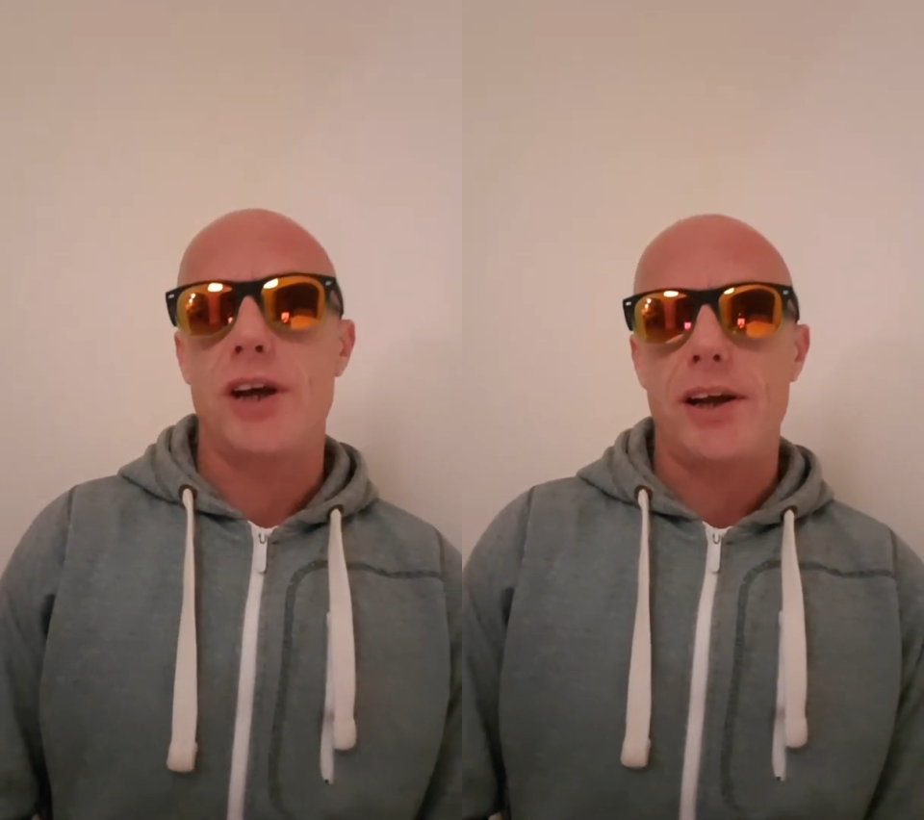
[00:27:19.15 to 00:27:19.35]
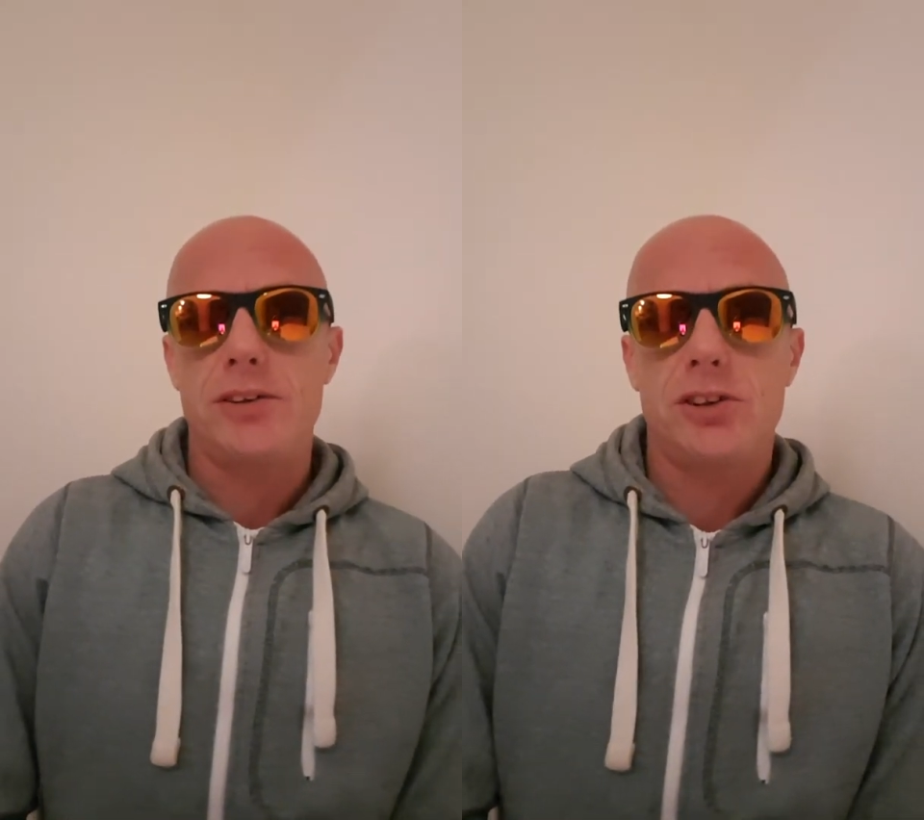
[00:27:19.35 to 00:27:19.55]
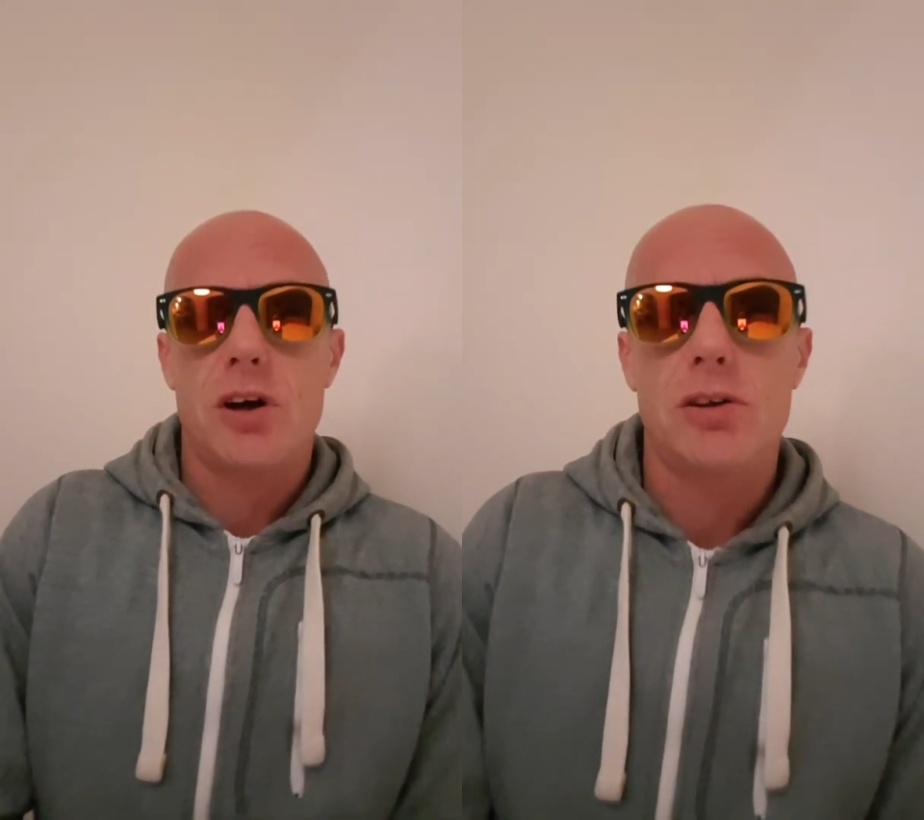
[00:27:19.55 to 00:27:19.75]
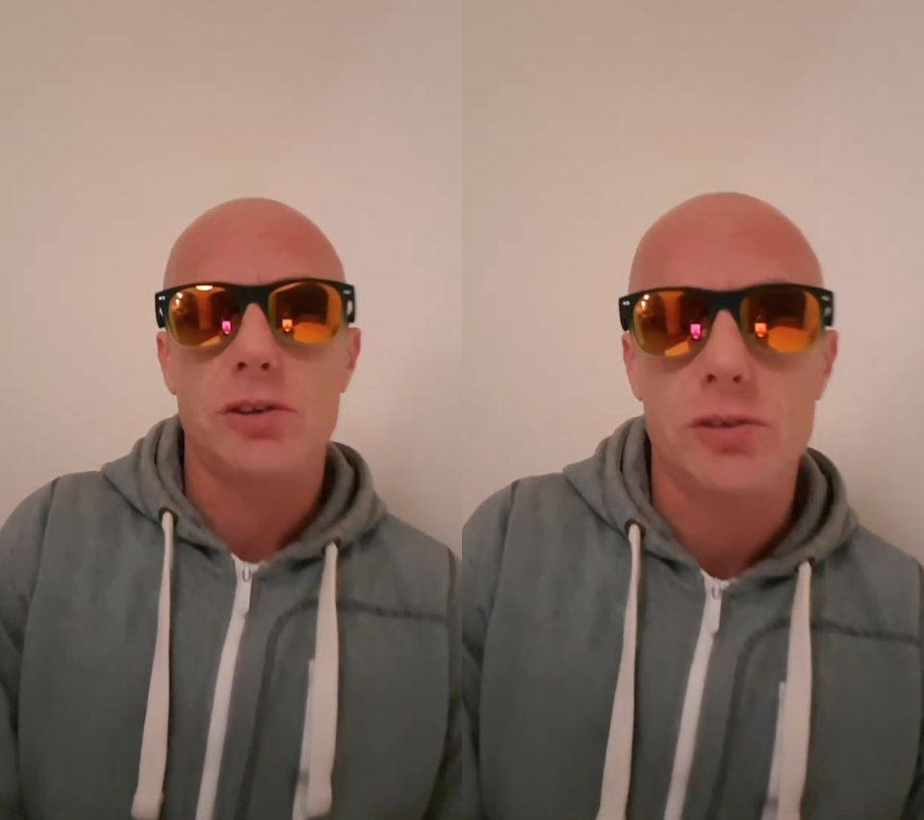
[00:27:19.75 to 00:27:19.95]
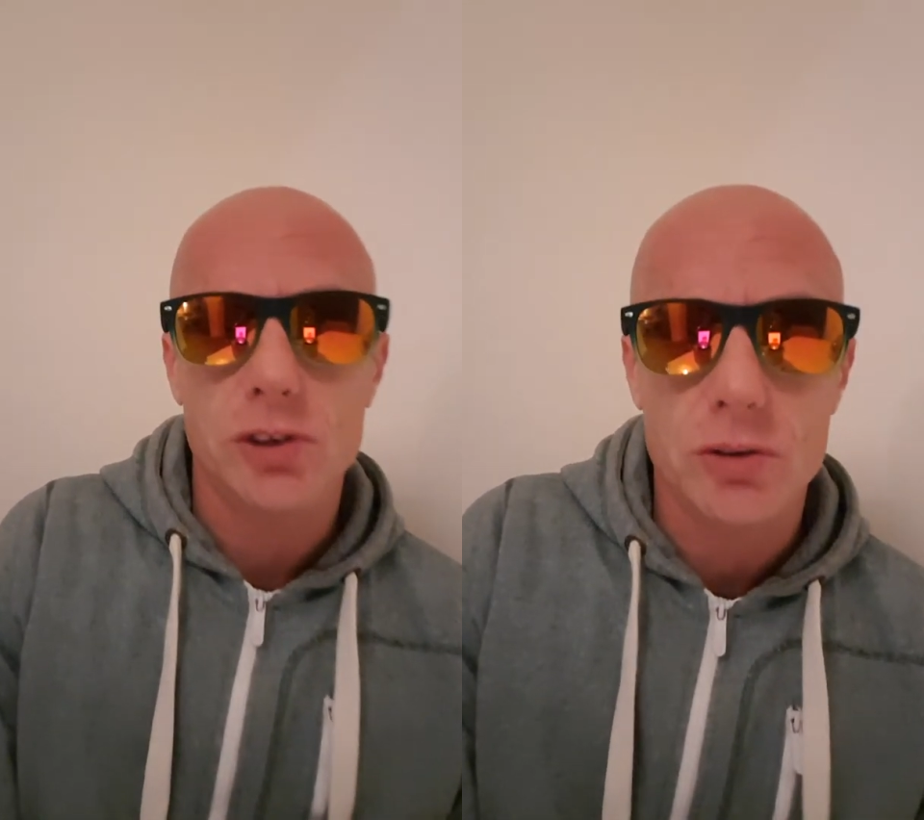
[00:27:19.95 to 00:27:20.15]
yeah, and start
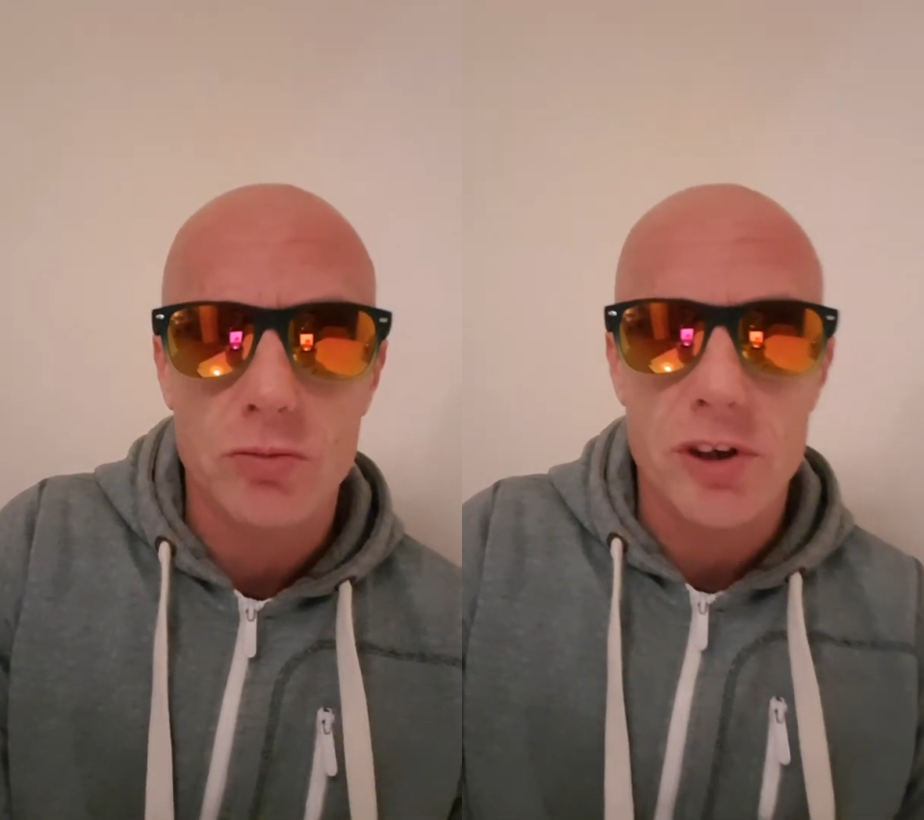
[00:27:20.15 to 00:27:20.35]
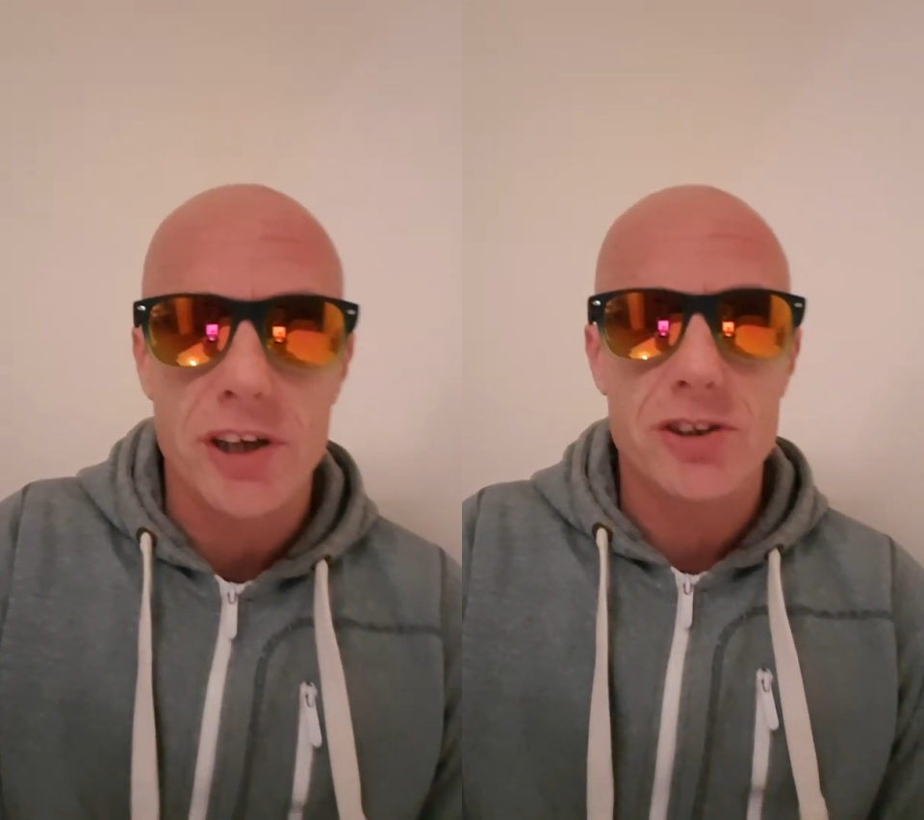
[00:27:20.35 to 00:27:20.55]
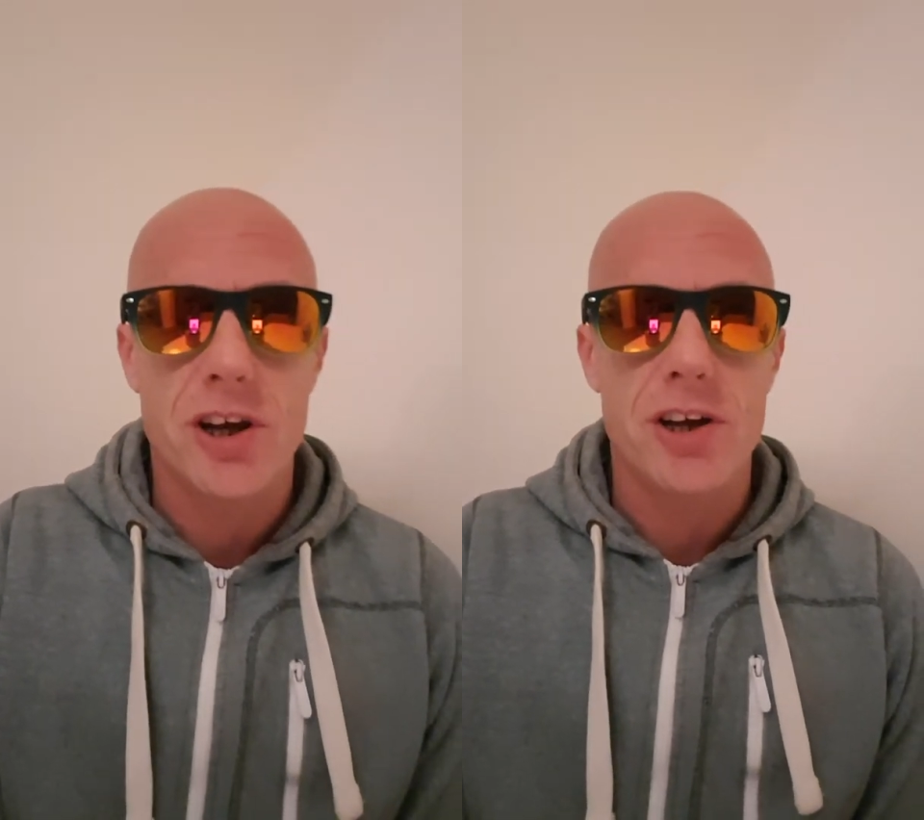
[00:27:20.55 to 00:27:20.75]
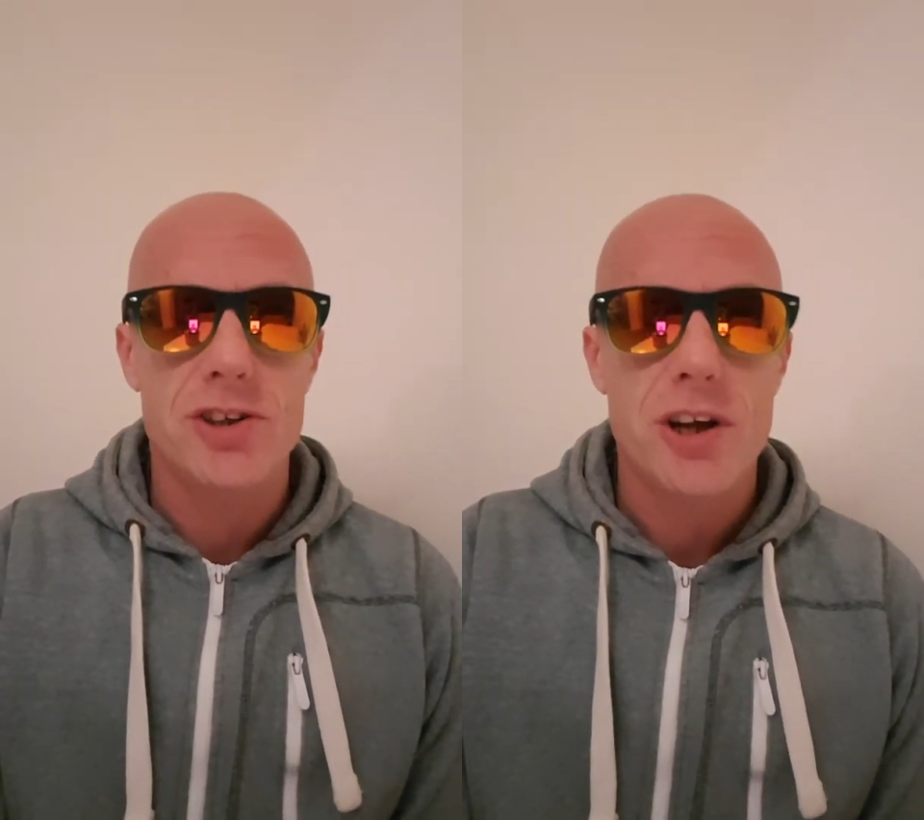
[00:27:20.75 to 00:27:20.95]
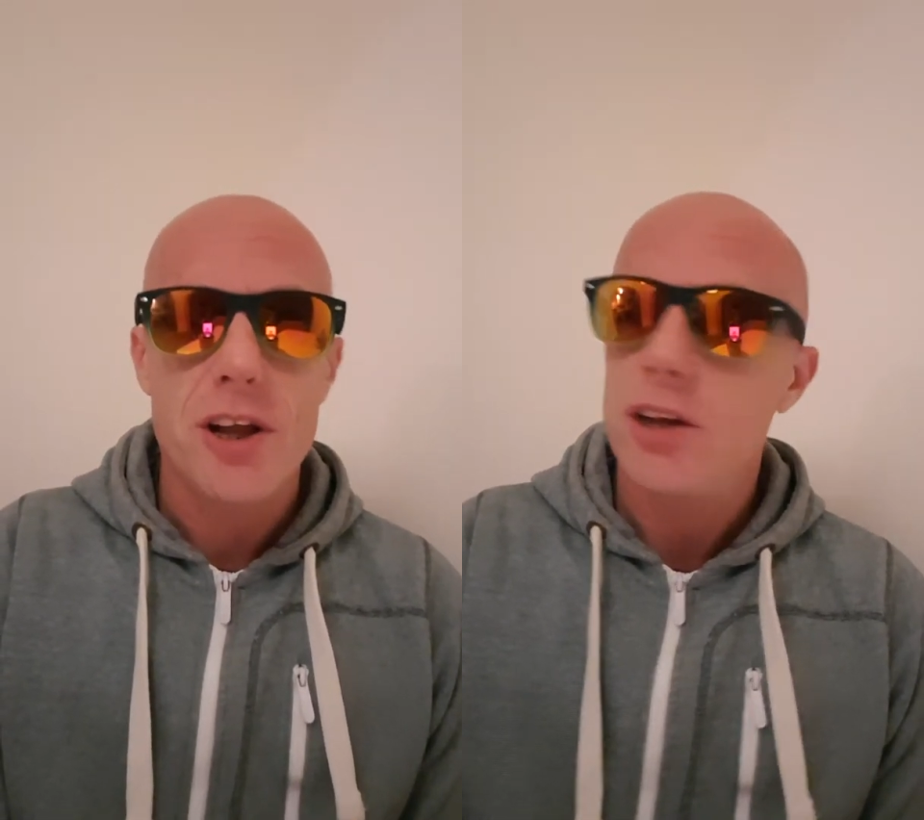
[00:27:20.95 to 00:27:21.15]
doing some research.